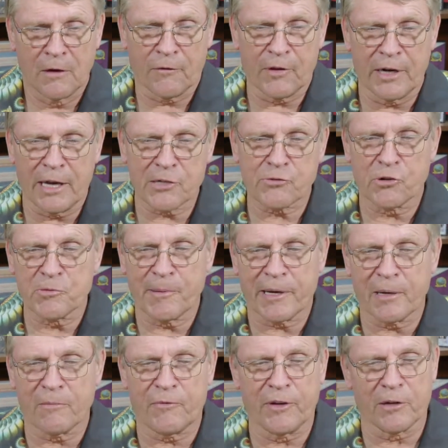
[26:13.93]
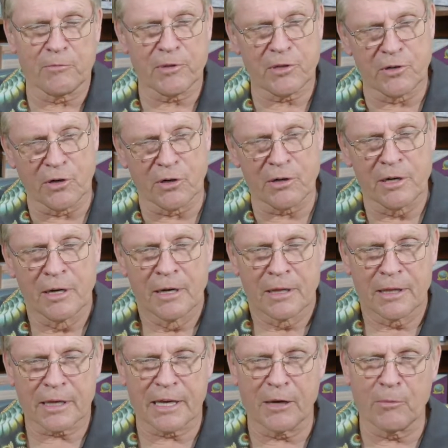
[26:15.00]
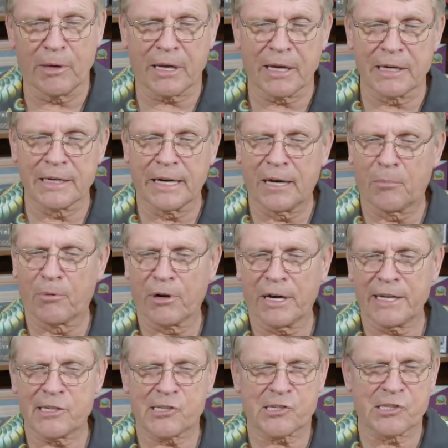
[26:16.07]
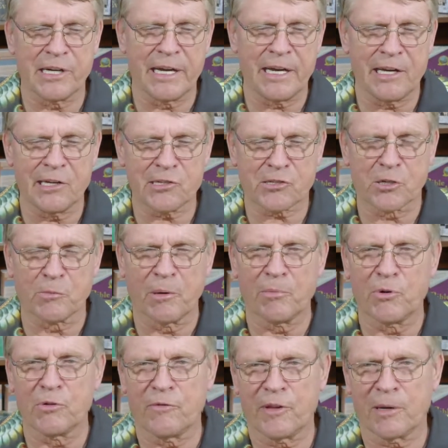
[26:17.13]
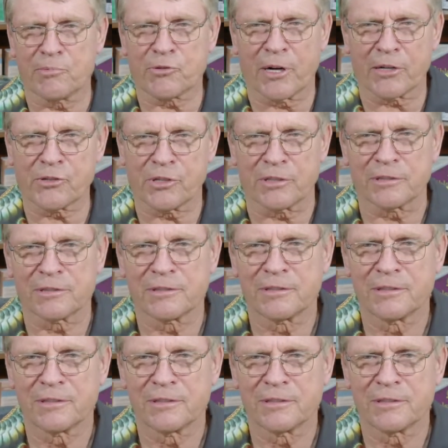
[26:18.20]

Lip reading: If the nostrils become filled with dirt, the kiwi can deliberately sneeze to remove the obstruction.